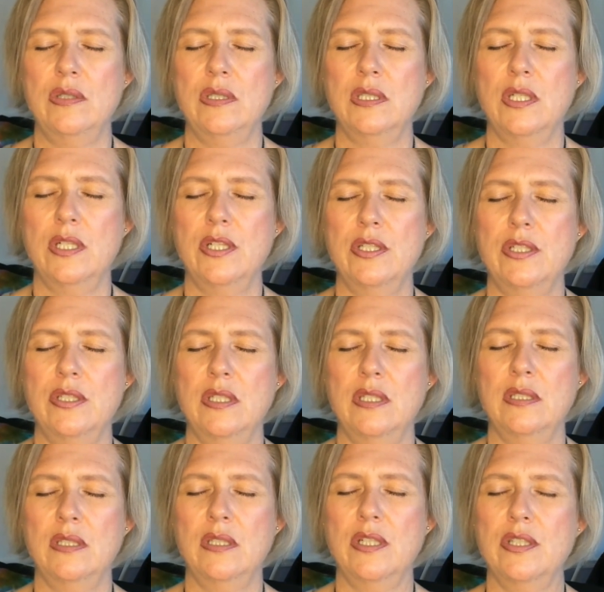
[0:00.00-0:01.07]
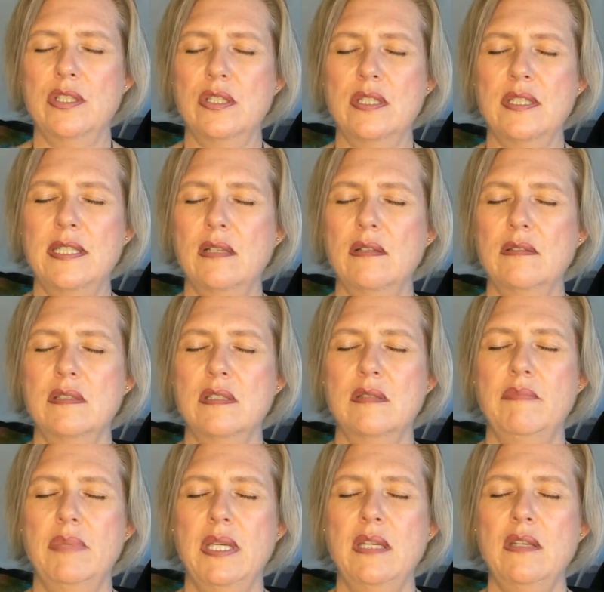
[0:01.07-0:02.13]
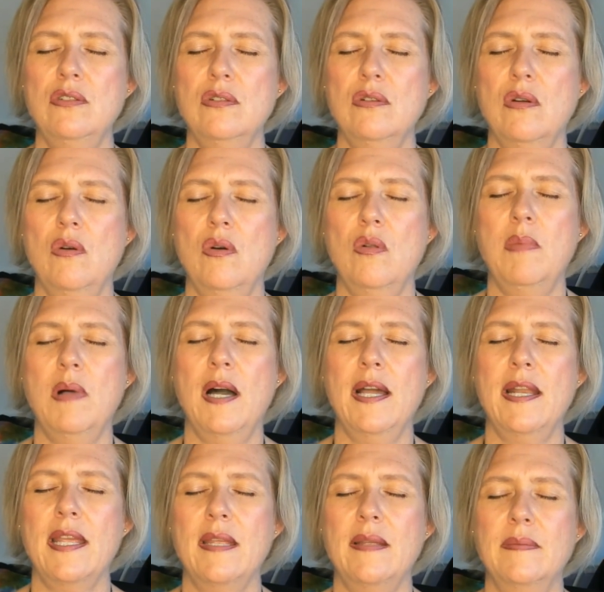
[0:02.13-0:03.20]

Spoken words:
and larger and larger until it's as big as your whole body.